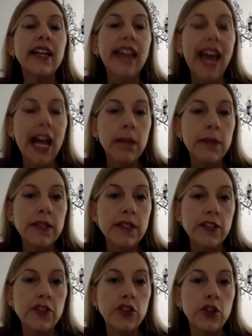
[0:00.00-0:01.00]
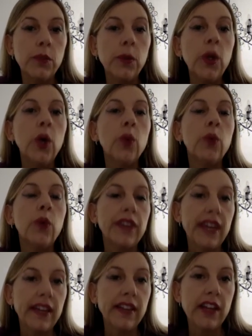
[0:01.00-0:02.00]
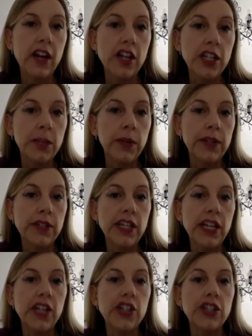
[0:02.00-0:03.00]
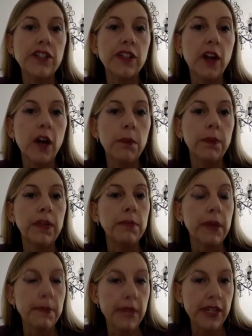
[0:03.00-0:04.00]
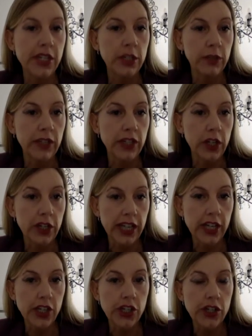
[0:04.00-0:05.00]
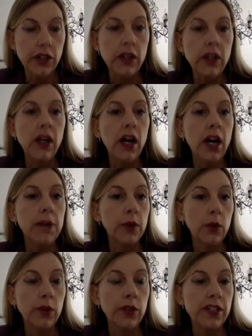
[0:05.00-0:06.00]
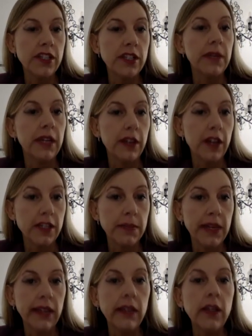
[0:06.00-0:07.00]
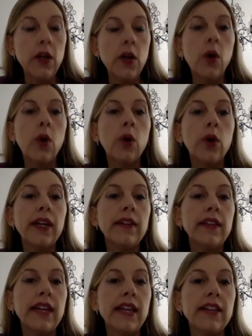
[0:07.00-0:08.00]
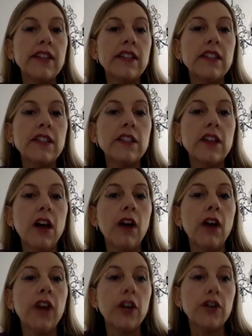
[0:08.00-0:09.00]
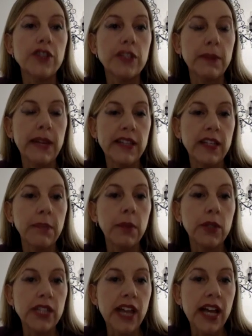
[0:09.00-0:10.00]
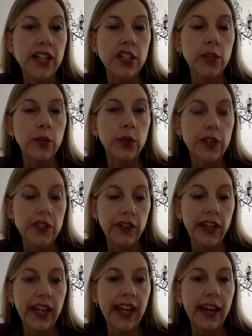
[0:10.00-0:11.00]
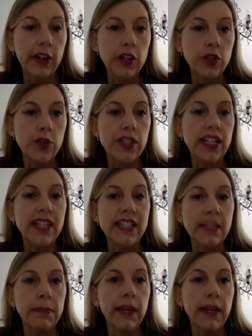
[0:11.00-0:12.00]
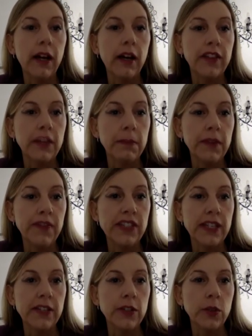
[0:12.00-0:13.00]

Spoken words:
Kallmann syndrome, where the ichthyotic presentation is accompanied by mental retardation, hypogonadism and anosmia, or in the instance of chondrodysplasia punctata, where there's very characteristic stippling of the epiphyses